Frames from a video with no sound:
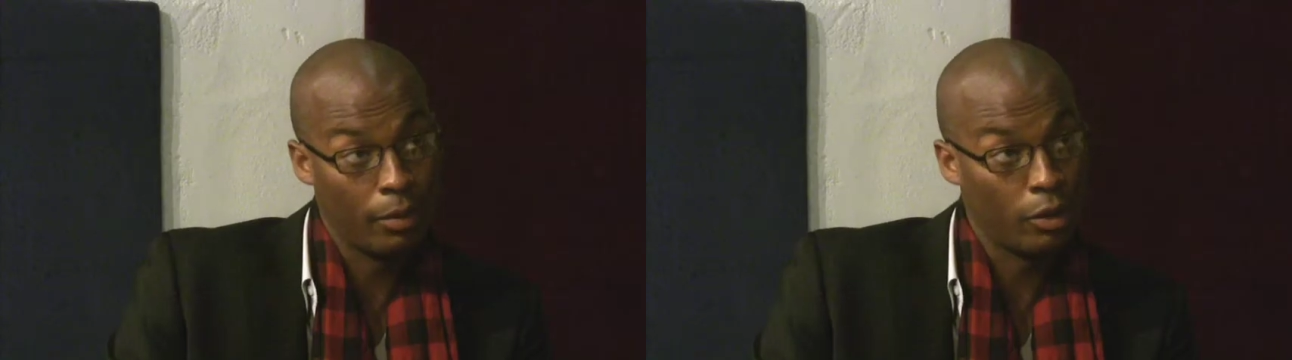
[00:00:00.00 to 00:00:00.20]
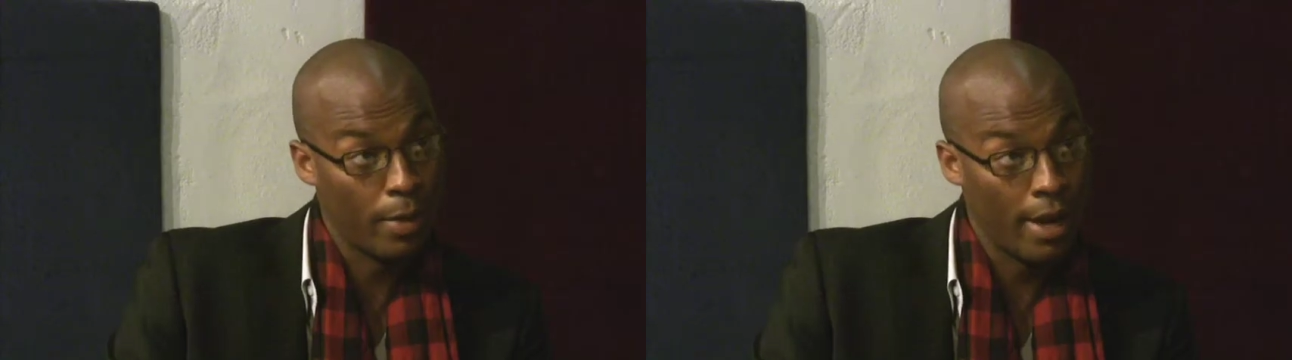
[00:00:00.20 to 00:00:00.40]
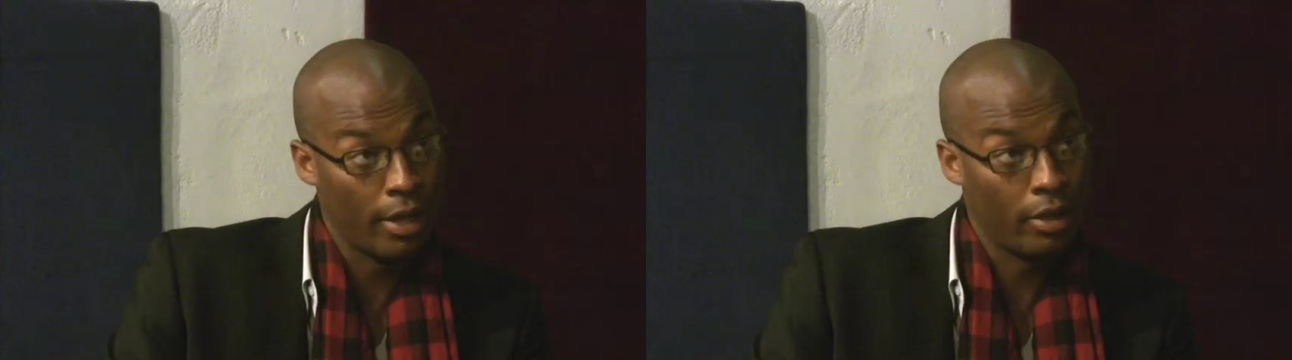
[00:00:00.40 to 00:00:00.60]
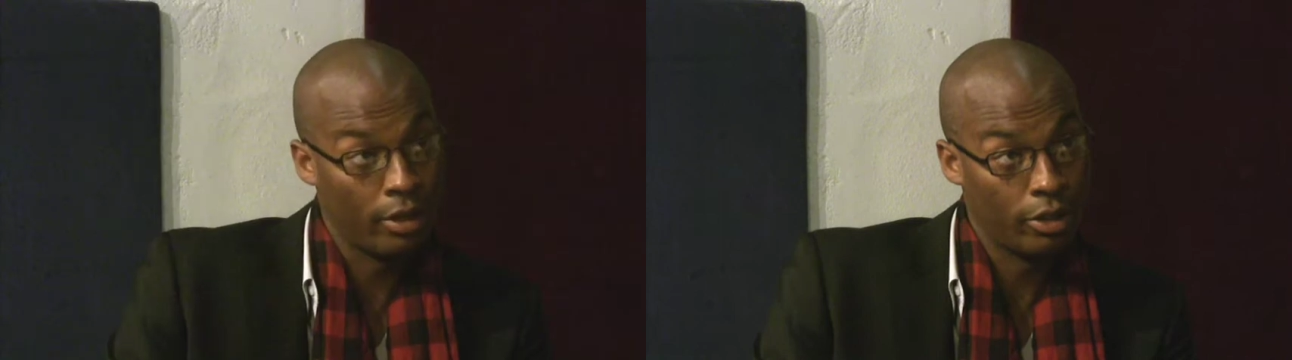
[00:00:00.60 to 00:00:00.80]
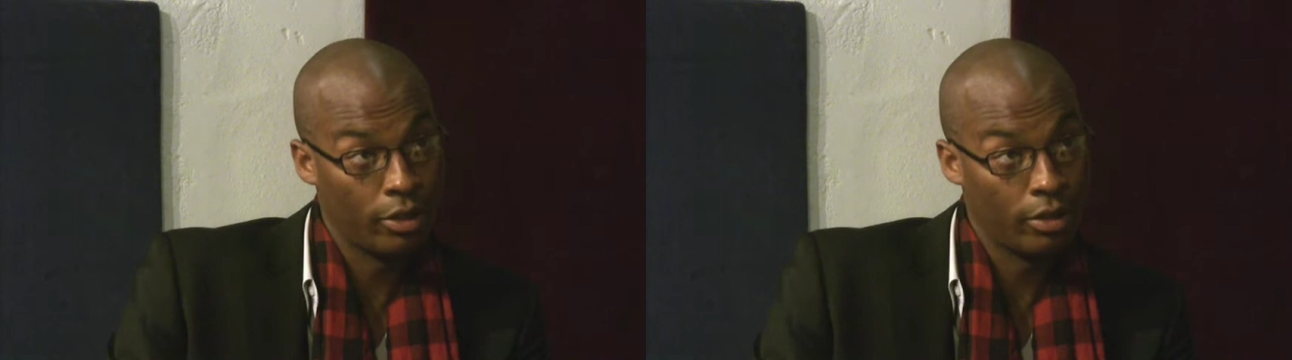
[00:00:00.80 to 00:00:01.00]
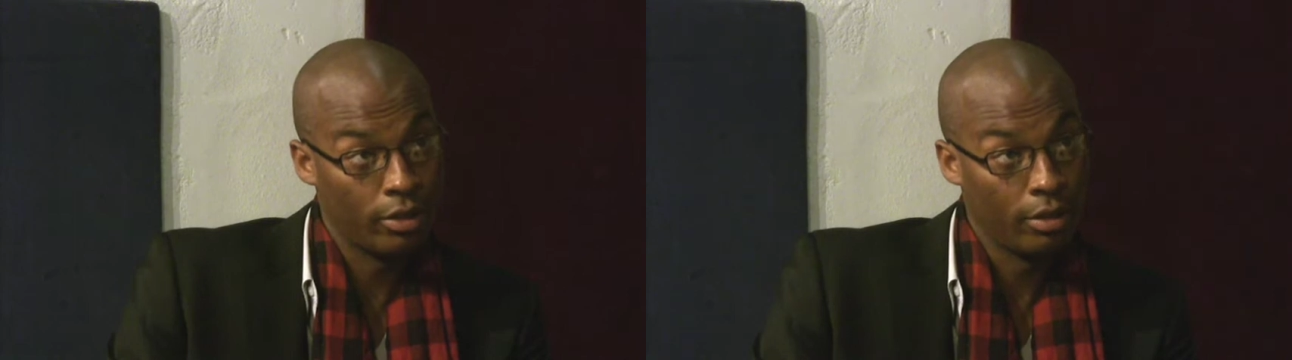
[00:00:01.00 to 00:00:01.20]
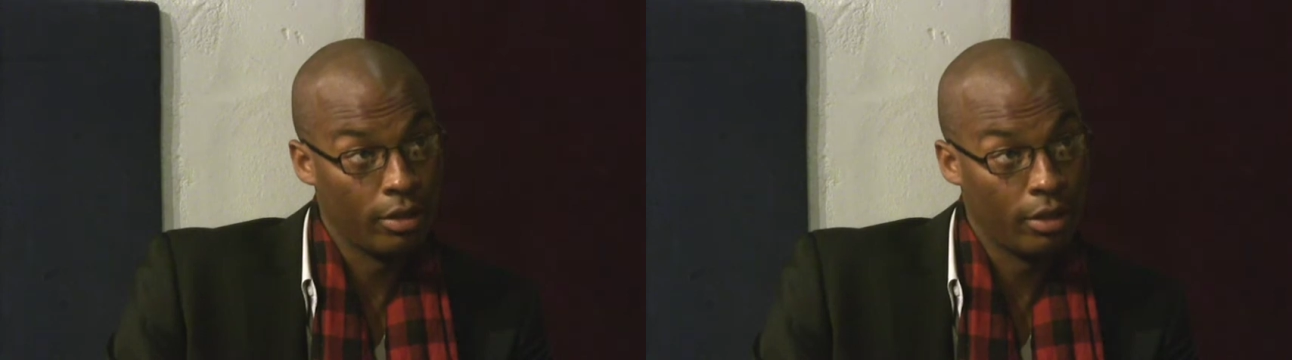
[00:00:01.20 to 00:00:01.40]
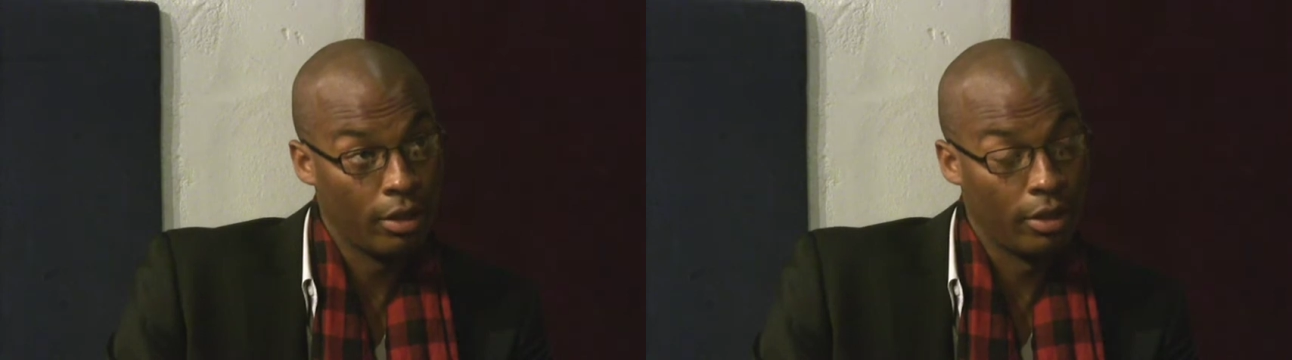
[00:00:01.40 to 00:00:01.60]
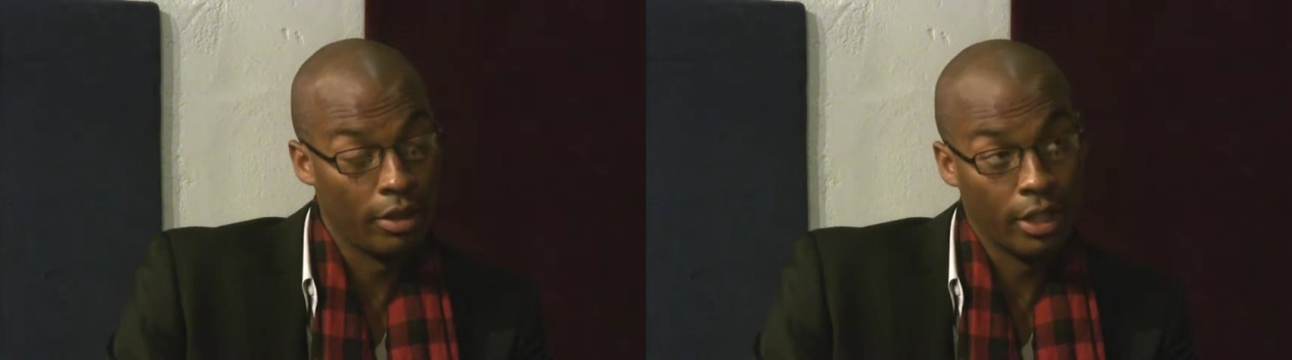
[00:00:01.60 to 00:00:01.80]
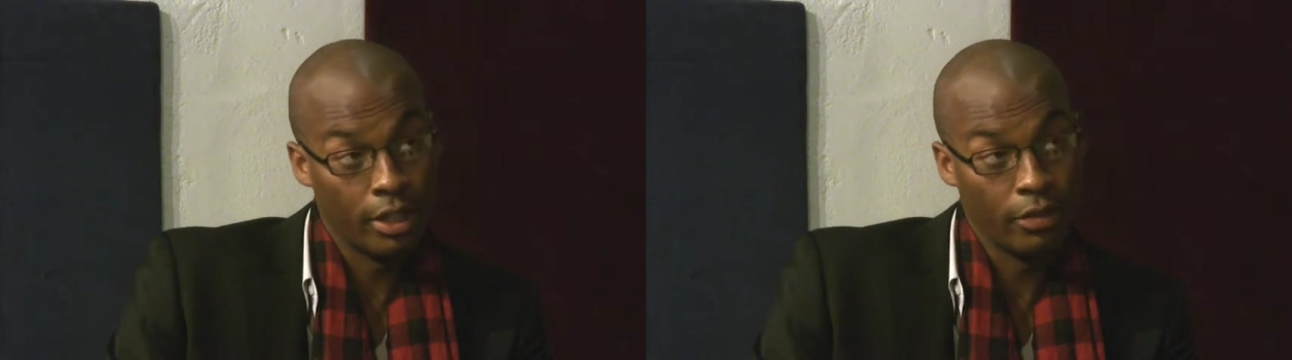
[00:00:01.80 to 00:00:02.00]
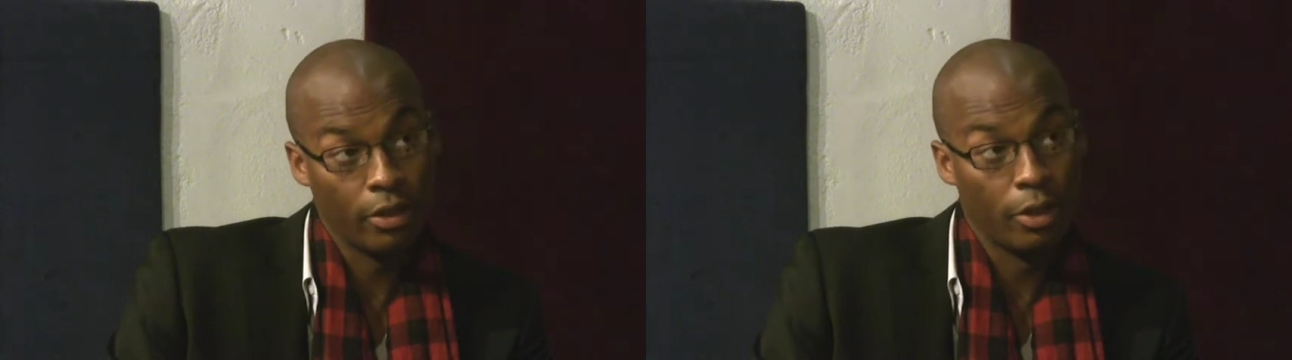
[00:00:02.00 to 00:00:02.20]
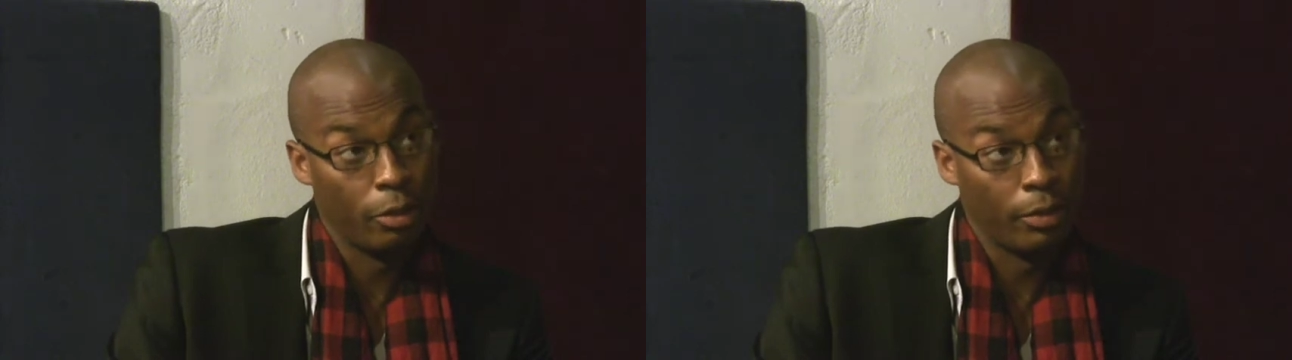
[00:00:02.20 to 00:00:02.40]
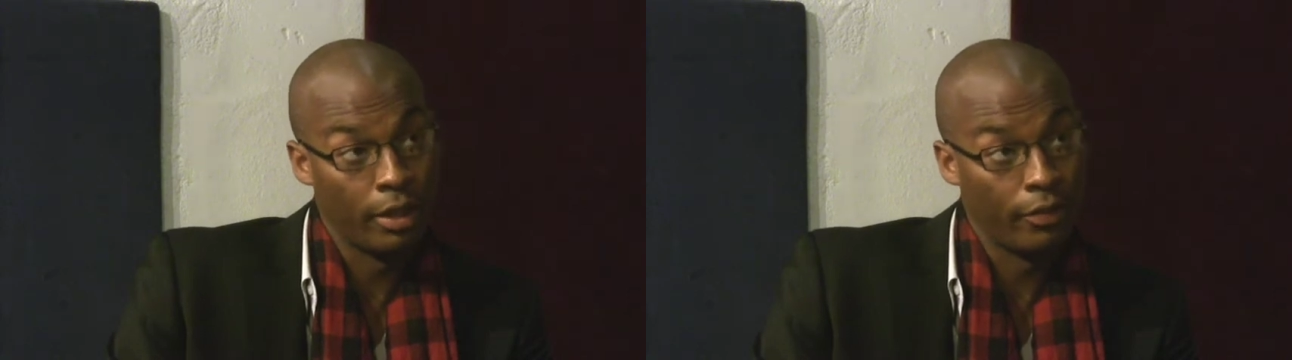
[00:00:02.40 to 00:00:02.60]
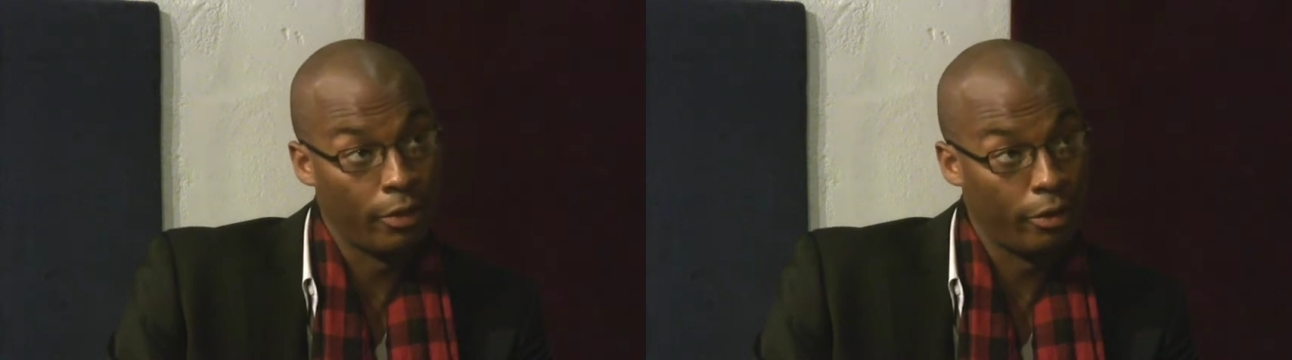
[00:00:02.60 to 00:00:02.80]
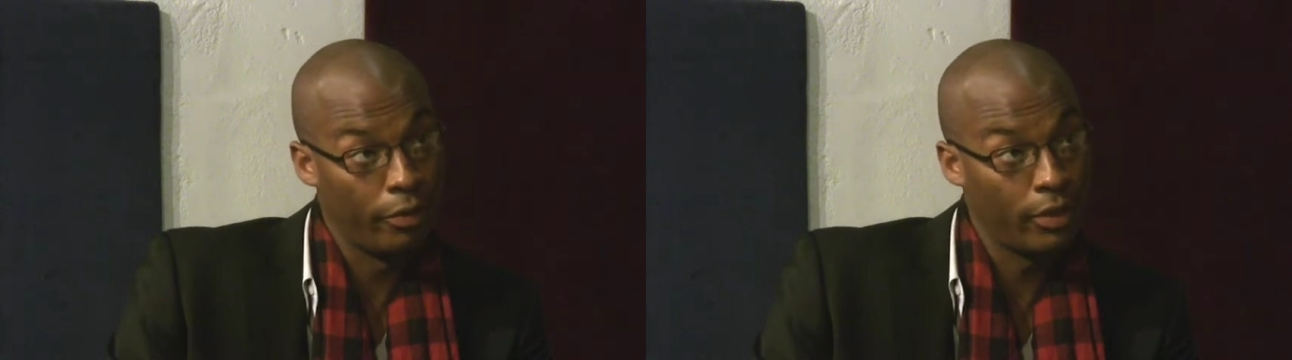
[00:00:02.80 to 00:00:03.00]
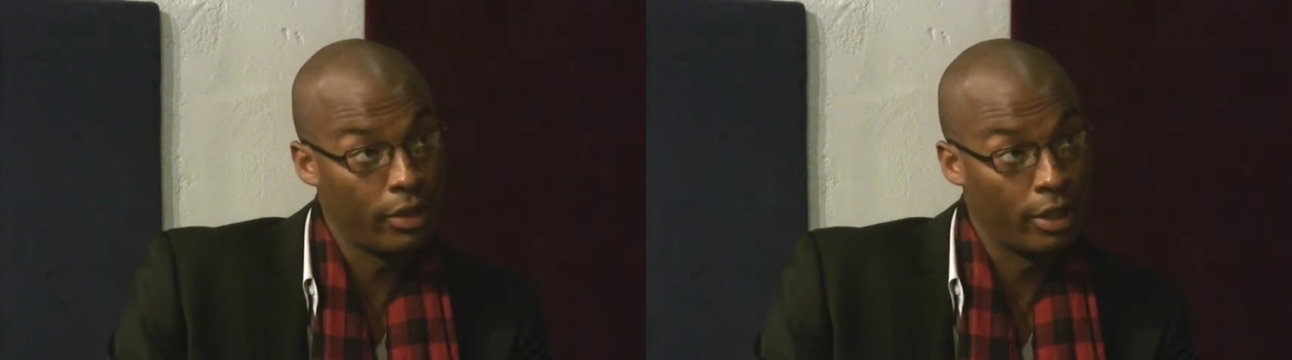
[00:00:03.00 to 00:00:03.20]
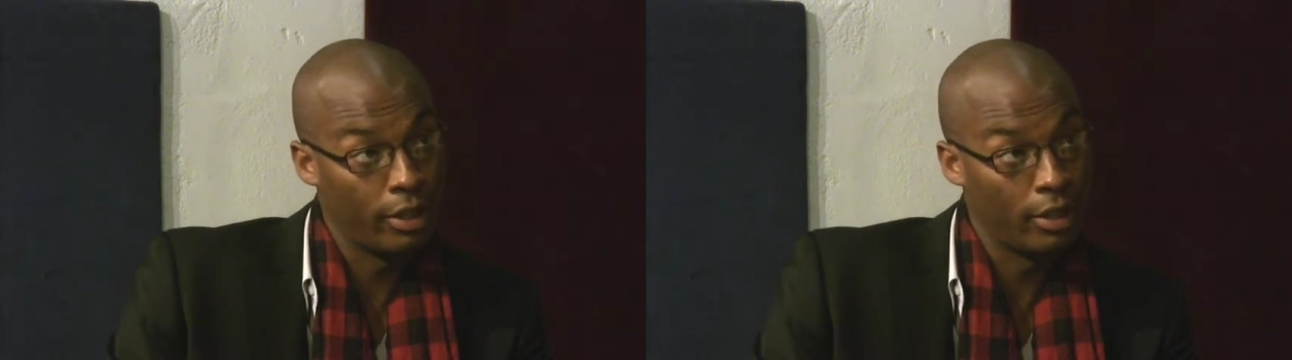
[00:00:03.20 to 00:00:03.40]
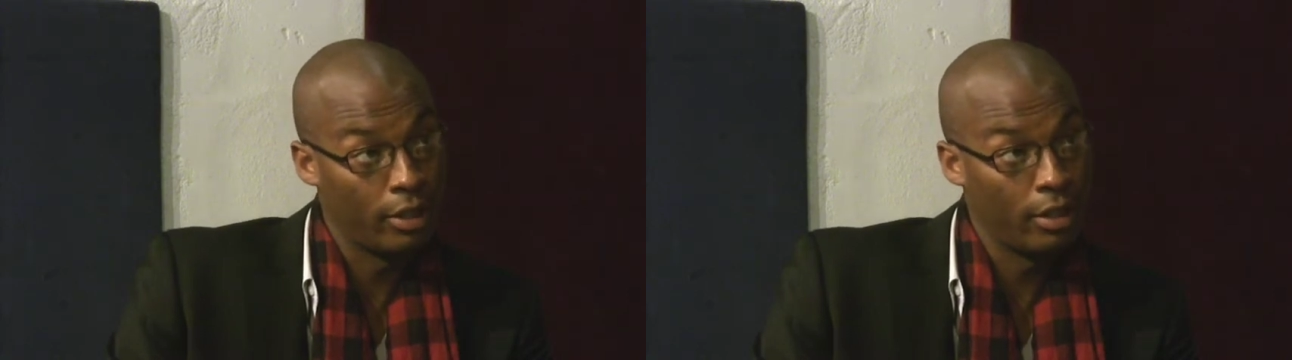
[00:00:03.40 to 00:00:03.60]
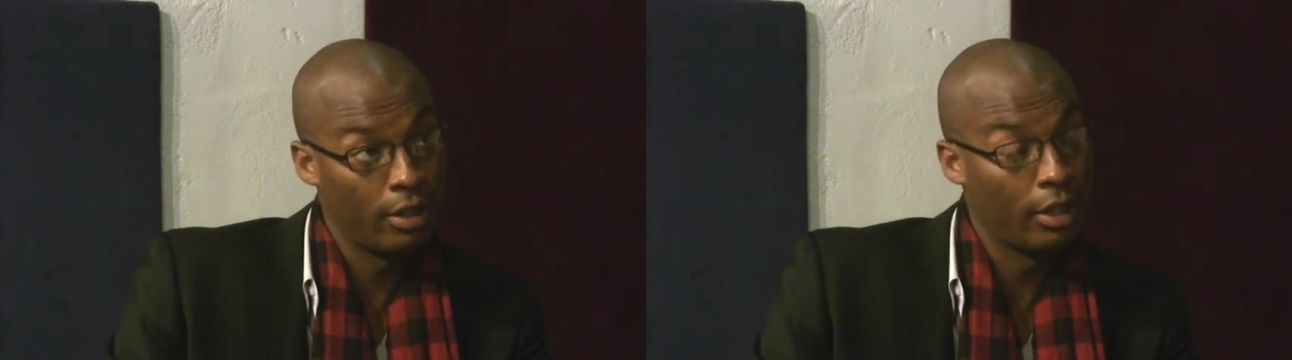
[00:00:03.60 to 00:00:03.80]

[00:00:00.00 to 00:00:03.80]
with its back arched. The detective concluded without further investigation